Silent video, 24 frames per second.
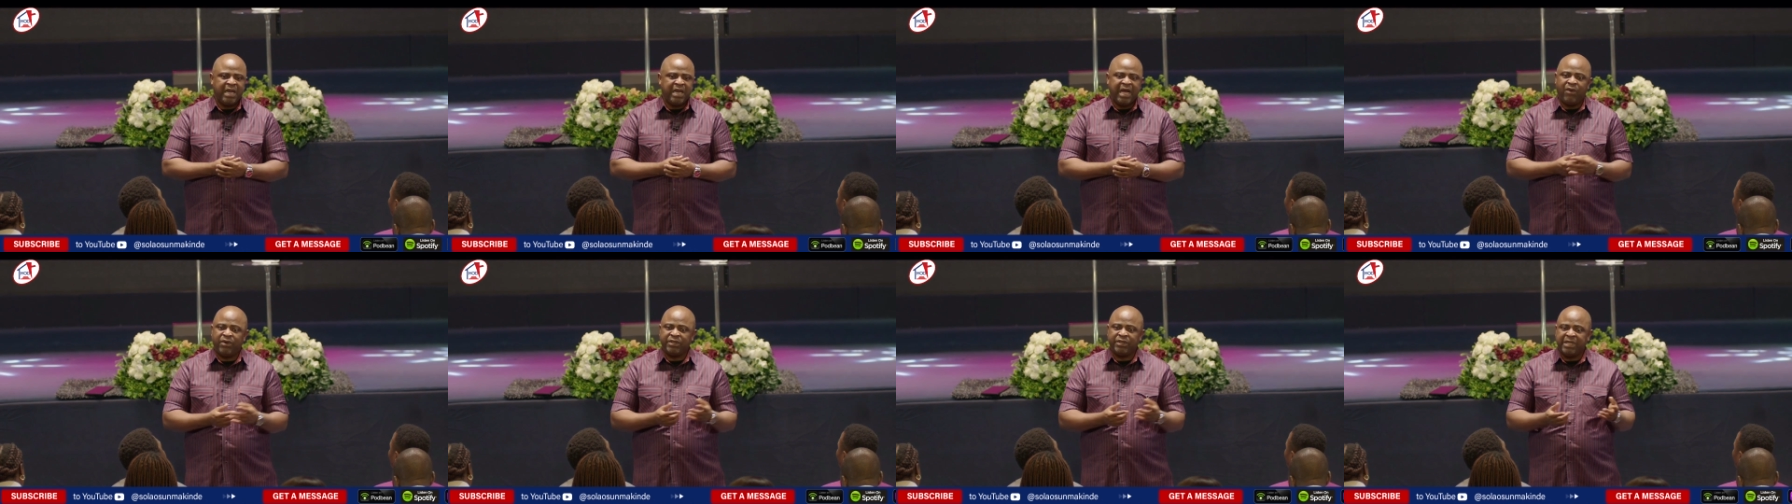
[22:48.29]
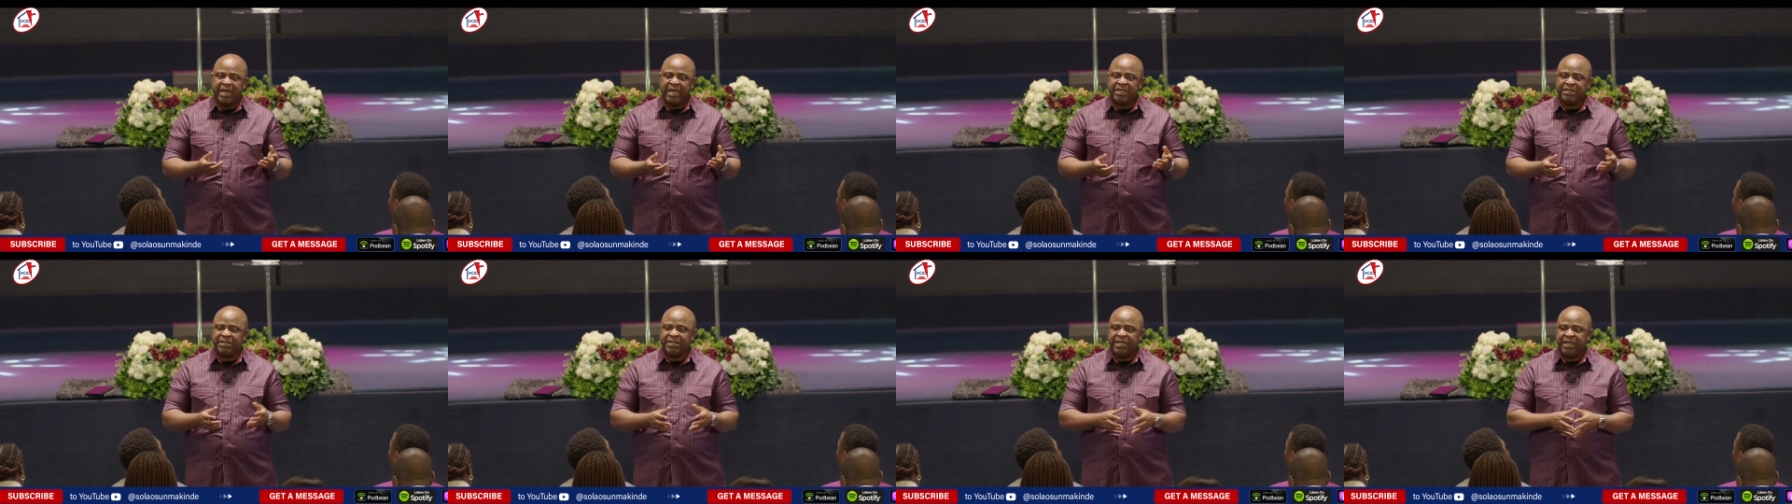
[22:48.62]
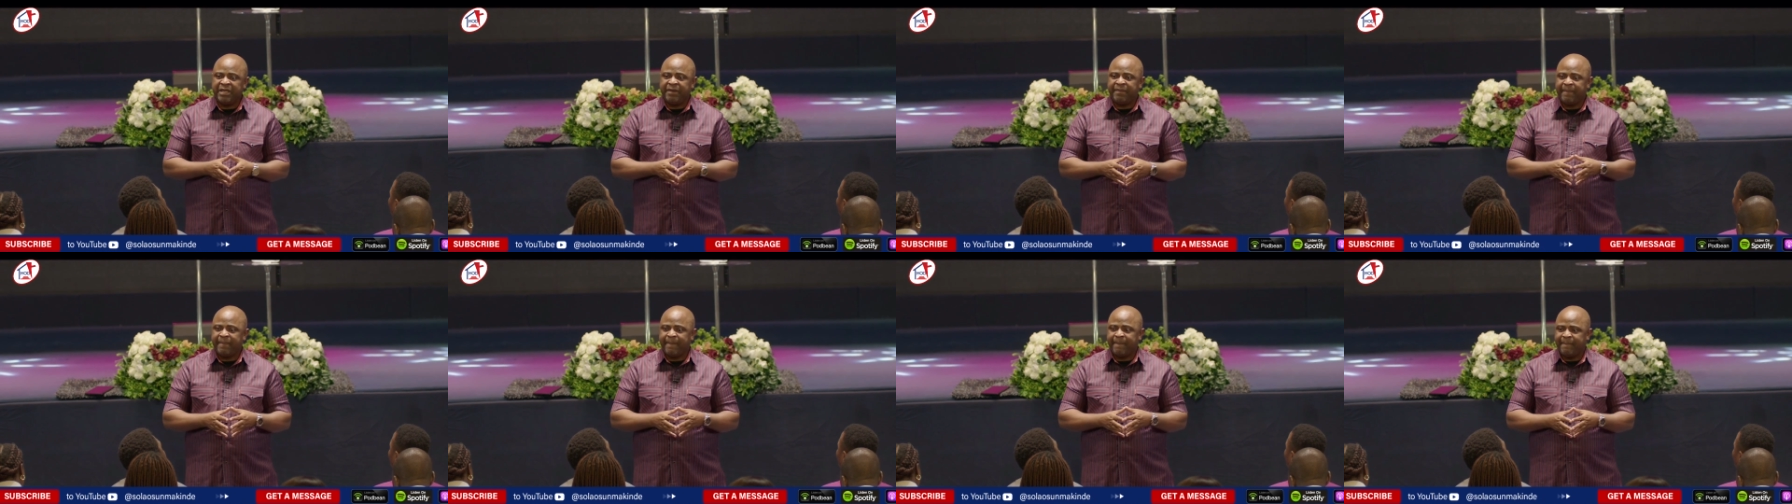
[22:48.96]
That was
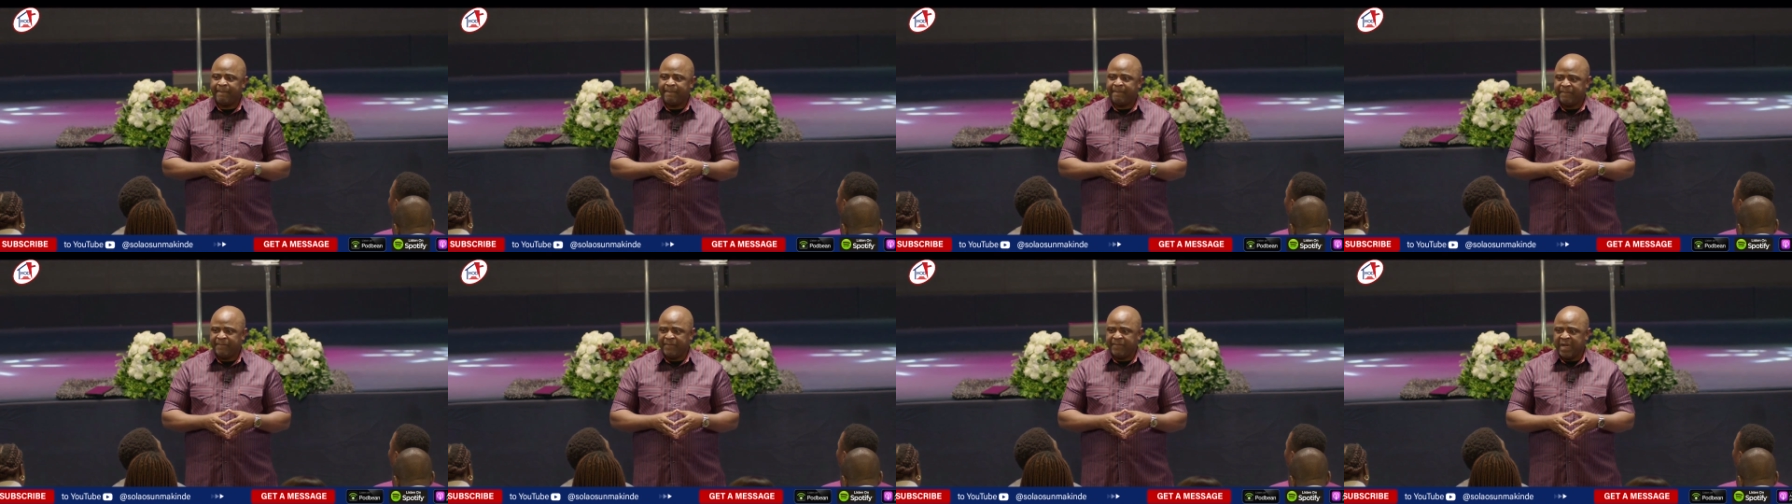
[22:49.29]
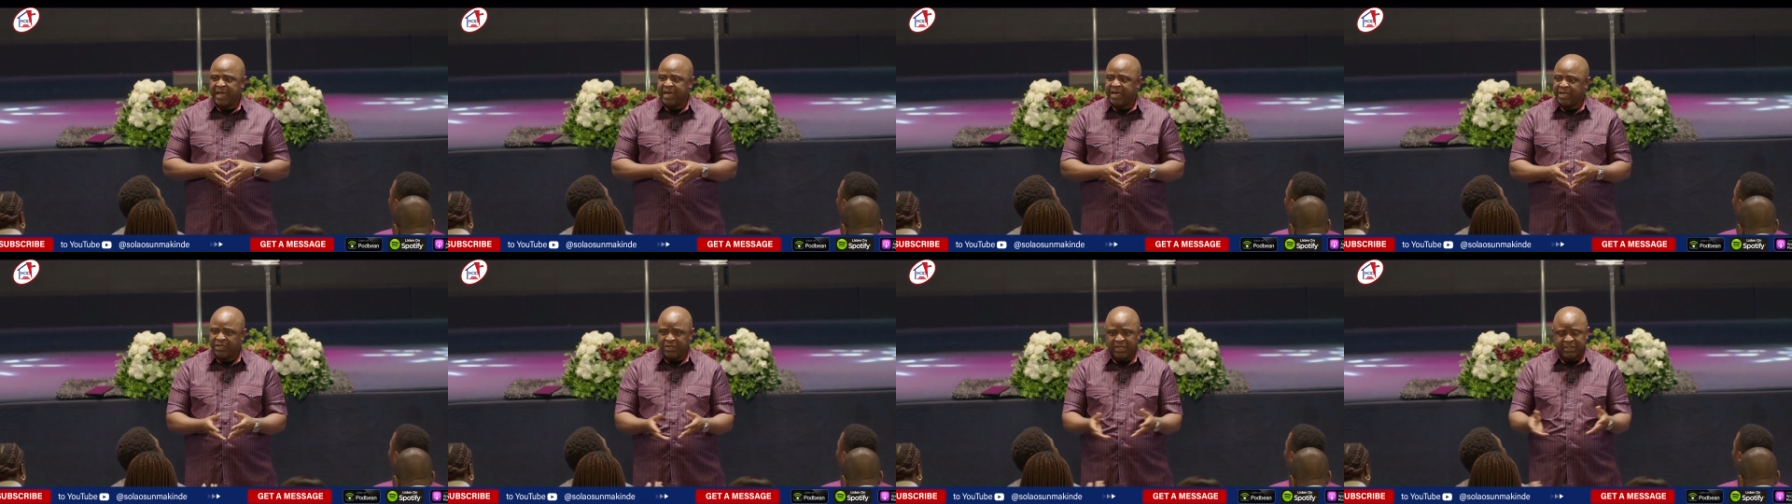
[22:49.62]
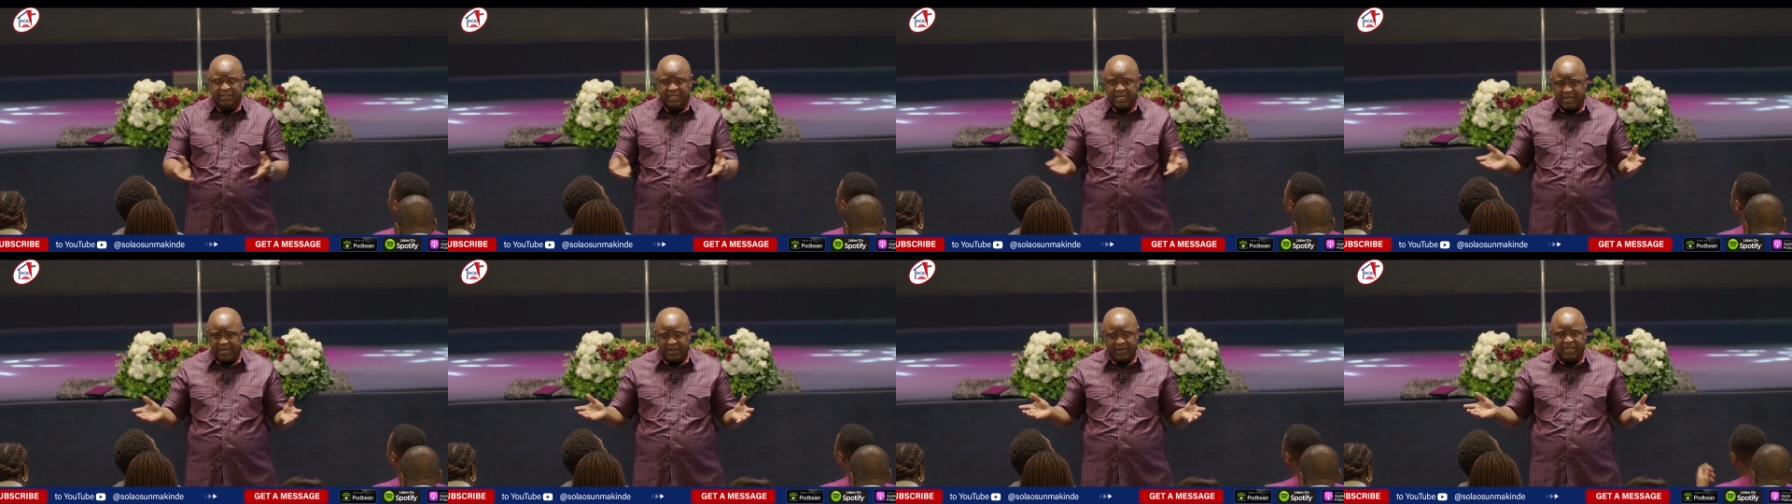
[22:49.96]
last year. And they
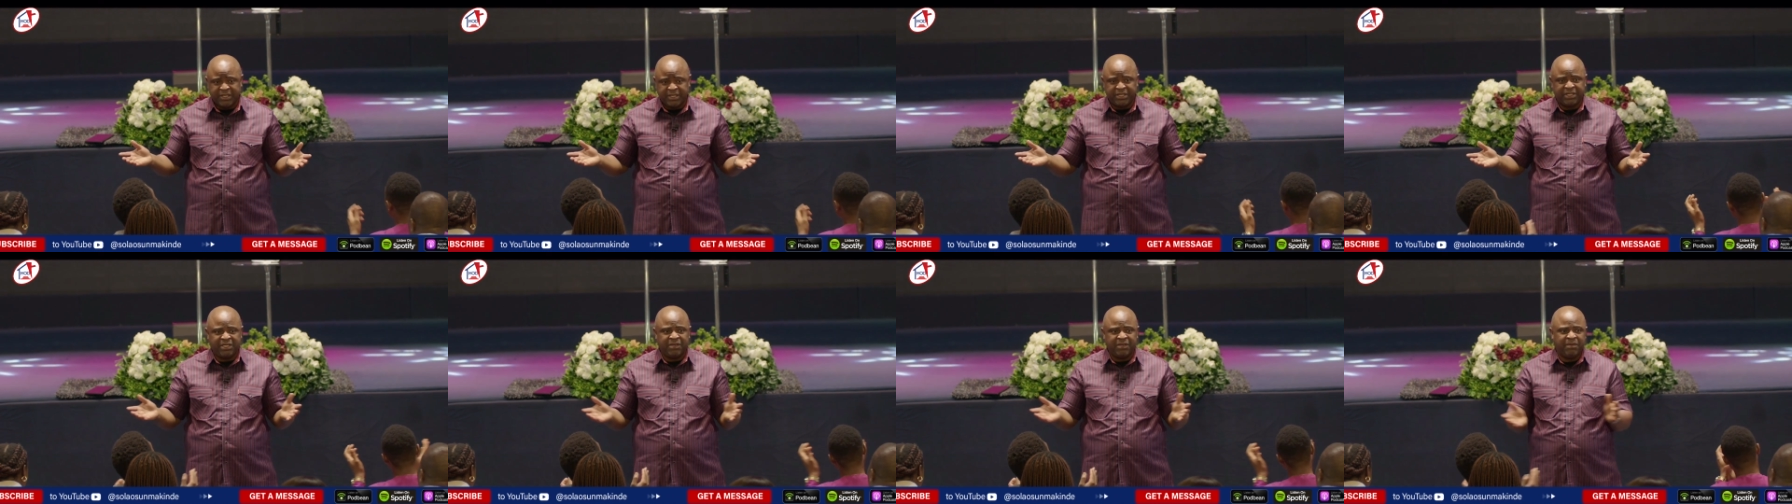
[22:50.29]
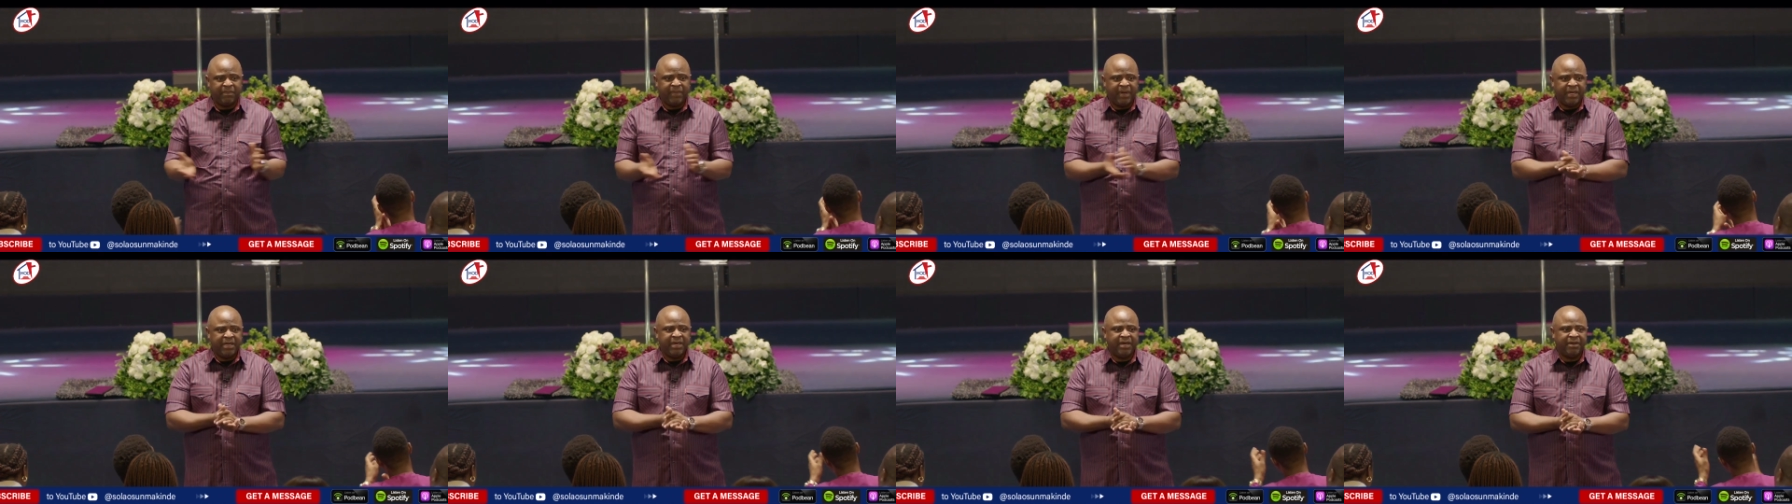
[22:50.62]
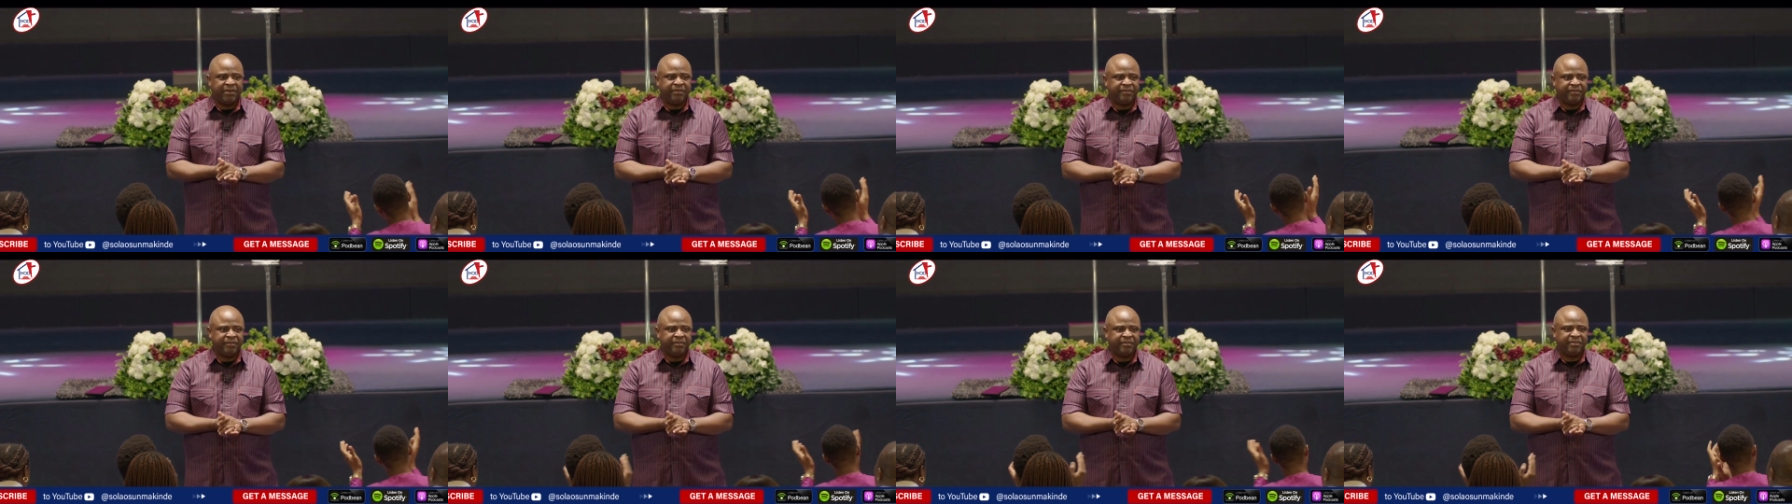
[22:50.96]
just announced that she's giving
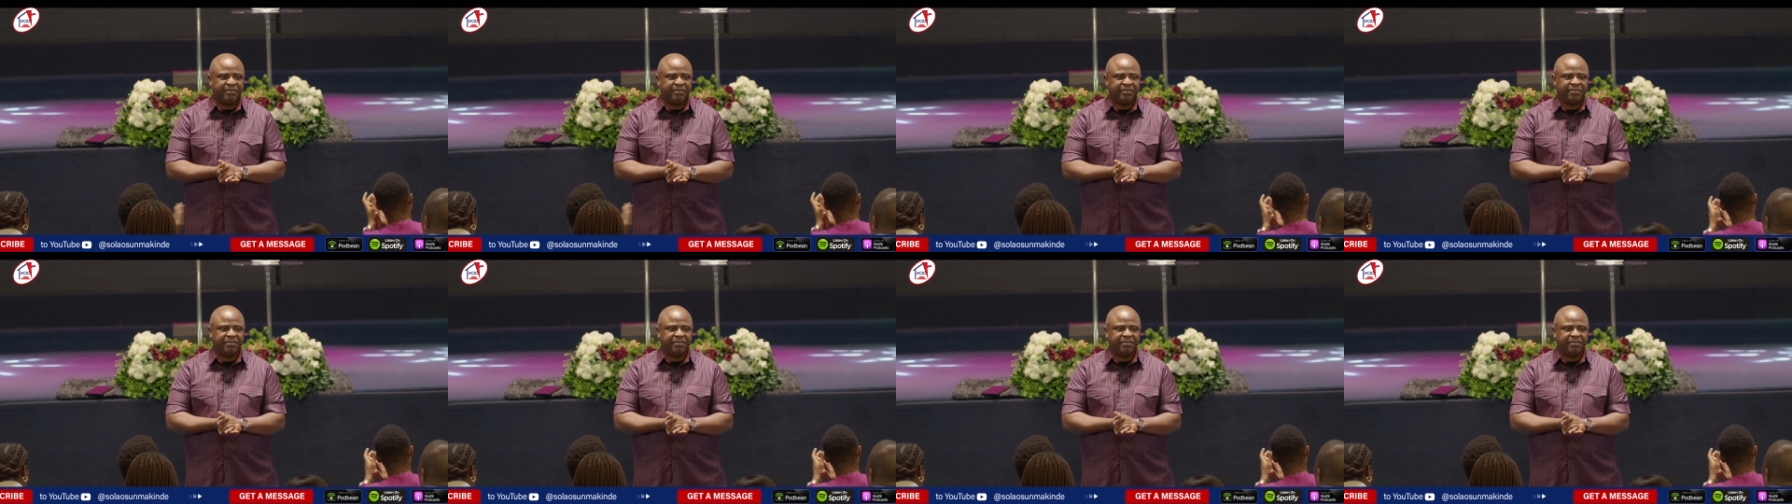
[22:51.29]
that now.